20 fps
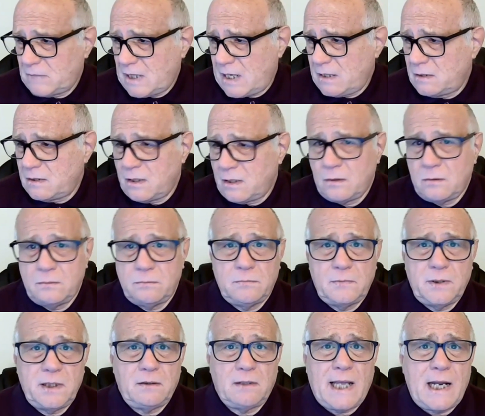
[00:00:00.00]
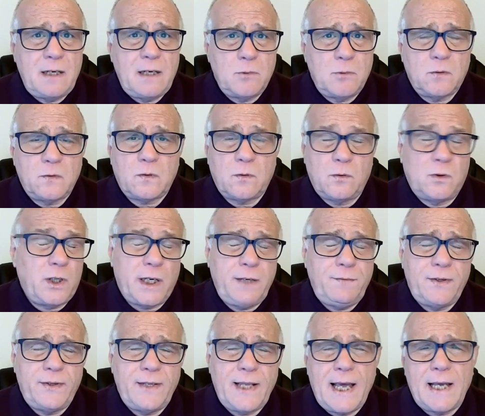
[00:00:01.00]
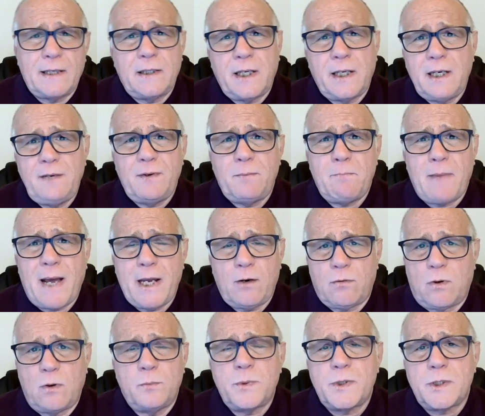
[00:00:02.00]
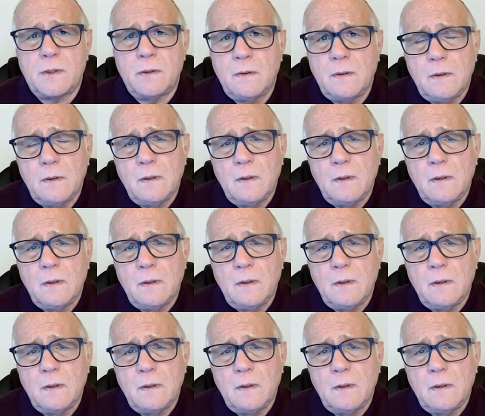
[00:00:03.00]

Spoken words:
I don't know, little animals, not even that, not even microbes.